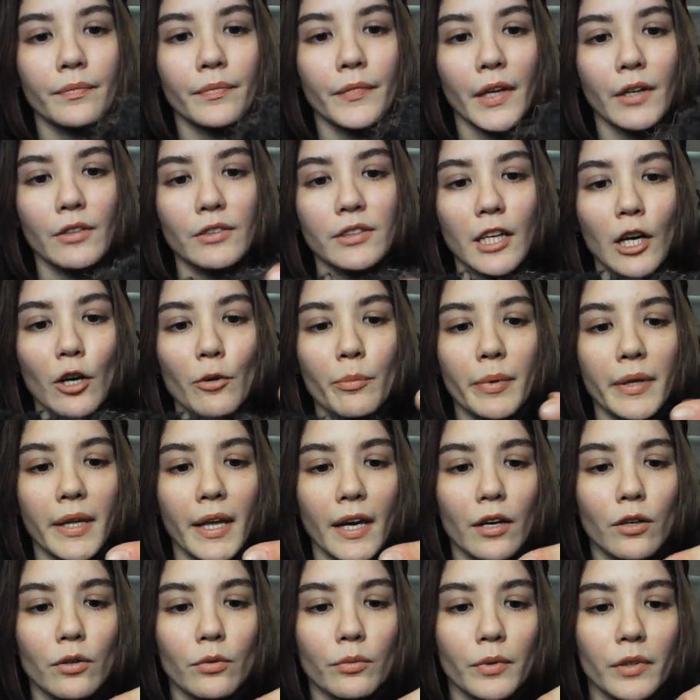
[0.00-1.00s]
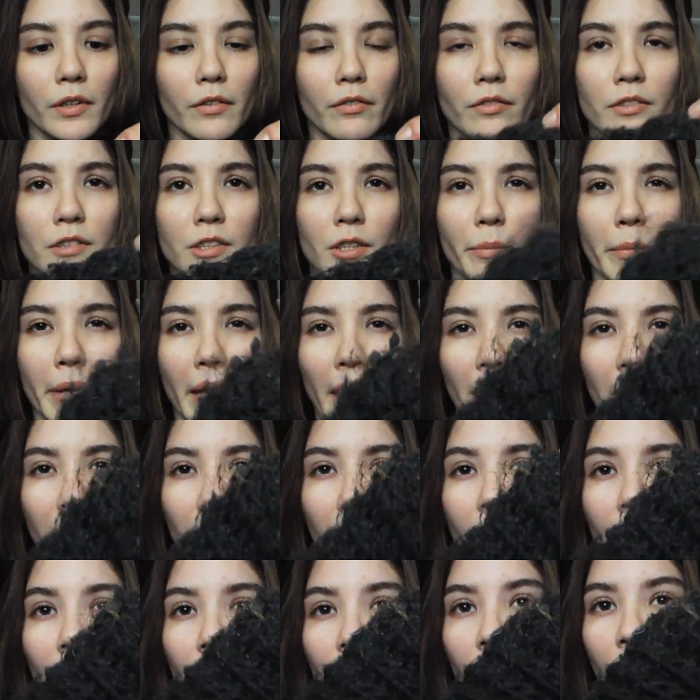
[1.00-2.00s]
I was helping out with some
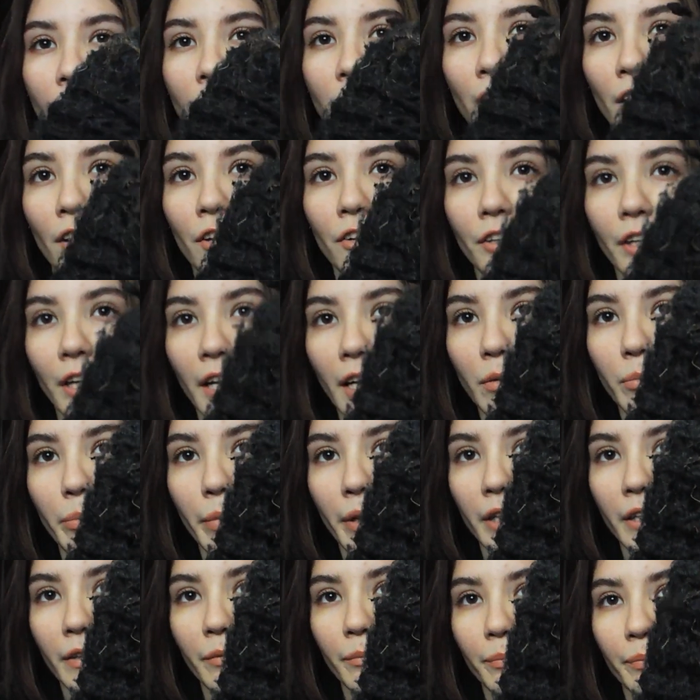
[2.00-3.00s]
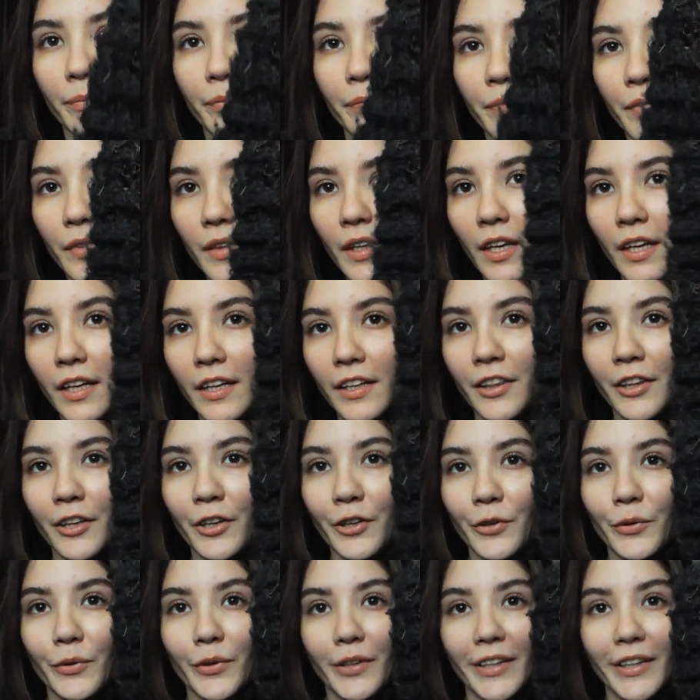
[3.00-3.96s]
hay the other day, but they're